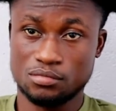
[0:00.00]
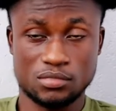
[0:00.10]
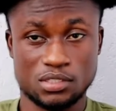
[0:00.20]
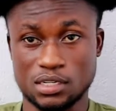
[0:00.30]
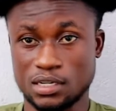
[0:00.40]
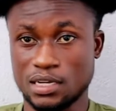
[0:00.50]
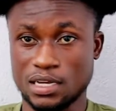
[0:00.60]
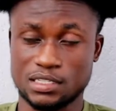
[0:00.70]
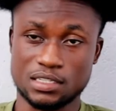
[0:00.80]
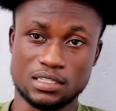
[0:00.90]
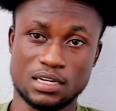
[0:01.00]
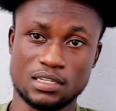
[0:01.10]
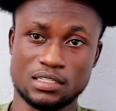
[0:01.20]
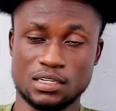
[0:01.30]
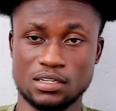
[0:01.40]
select their
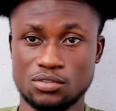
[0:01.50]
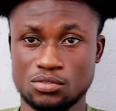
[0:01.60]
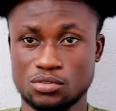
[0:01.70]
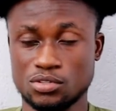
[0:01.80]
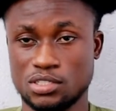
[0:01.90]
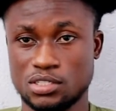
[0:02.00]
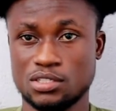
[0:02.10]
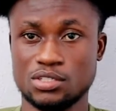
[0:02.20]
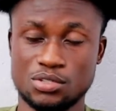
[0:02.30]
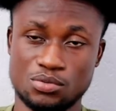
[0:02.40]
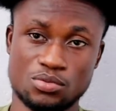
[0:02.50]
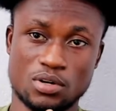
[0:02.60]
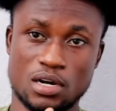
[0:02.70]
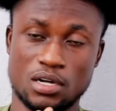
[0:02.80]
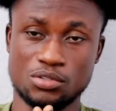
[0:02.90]
satellite and then know what you
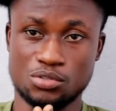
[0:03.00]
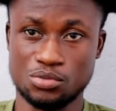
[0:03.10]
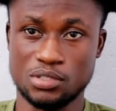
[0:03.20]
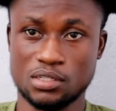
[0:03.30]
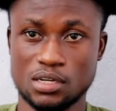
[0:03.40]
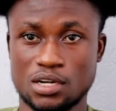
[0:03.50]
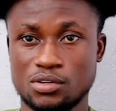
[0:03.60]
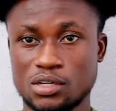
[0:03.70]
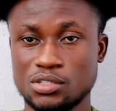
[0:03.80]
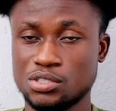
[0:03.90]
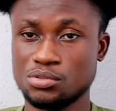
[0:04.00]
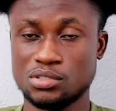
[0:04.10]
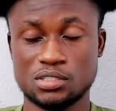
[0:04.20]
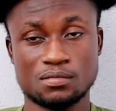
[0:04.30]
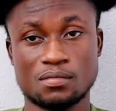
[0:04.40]
are doing. And you can
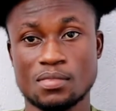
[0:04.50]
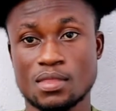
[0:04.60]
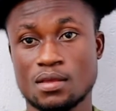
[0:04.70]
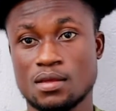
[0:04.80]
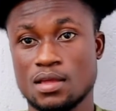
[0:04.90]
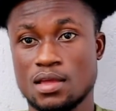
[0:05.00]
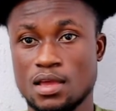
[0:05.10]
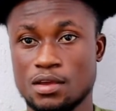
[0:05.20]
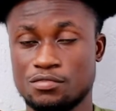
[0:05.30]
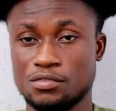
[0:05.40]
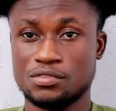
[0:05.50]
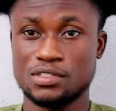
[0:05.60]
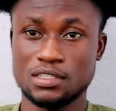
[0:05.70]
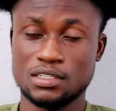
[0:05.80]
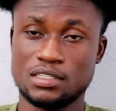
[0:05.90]
use a
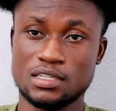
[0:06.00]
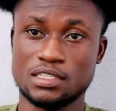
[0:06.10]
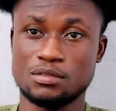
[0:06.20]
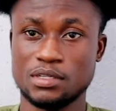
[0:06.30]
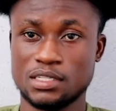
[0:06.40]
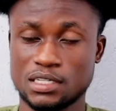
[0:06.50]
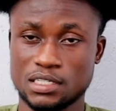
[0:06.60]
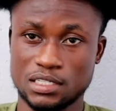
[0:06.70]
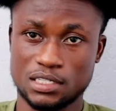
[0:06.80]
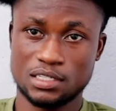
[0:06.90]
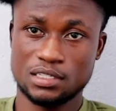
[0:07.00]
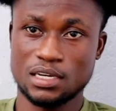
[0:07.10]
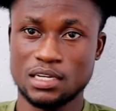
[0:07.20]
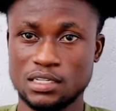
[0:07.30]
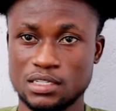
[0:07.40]
50 centimeter dish,
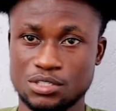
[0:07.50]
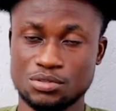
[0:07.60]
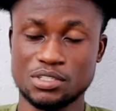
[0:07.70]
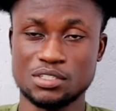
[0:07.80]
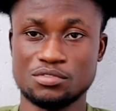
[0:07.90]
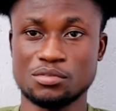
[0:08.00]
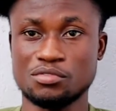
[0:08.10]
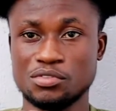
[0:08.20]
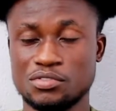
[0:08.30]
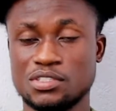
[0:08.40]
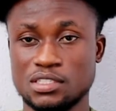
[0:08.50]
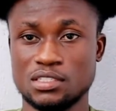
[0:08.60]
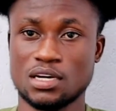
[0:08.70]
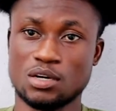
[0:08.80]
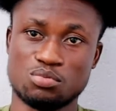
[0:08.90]
any dish ranging from 50
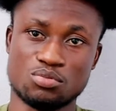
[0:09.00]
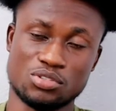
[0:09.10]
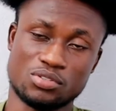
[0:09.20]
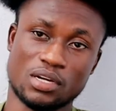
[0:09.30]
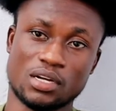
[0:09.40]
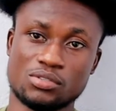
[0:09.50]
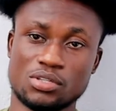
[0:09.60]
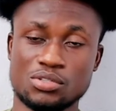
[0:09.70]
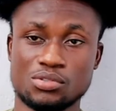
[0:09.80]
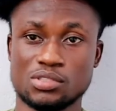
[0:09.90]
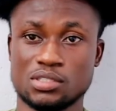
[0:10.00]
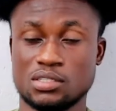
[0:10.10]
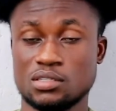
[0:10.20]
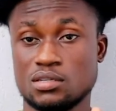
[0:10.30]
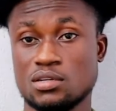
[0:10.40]
upwards. You can actually use
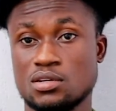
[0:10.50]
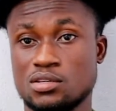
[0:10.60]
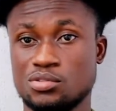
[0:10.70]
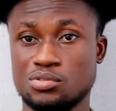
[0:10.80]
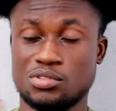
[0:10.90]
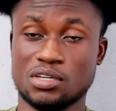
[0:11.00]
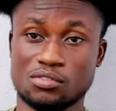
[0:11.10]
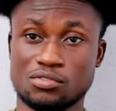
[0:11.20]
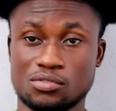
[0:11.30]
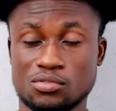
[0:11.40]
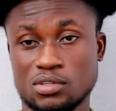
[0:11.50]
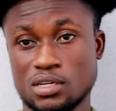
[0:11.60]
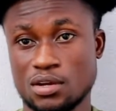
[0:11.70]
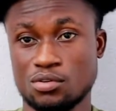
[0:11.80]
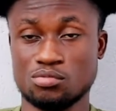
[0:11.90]
it to track for
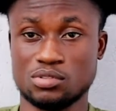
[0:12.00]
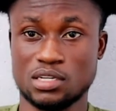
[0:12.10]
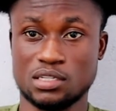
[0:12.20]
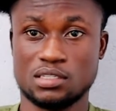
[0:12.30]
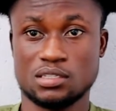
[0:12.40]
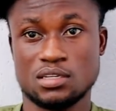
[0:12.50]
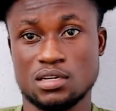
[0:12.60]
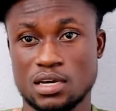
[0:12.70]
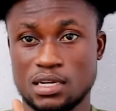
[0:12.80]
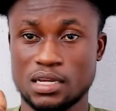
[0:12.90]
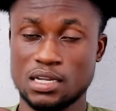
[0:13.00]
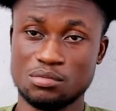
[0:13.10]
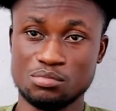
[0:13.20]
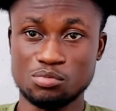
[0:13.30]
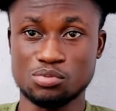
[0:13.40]
NigComSat. And the
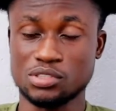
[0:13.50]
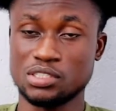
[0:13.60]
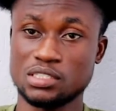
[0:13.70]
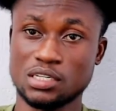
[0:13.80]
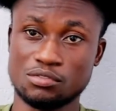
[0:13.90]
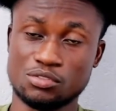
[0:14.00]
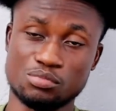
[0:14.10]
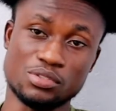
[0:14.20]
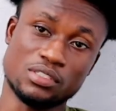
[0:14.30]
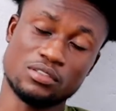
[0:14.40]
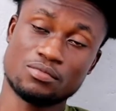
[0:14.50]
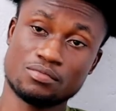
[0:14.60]
LMB position have to be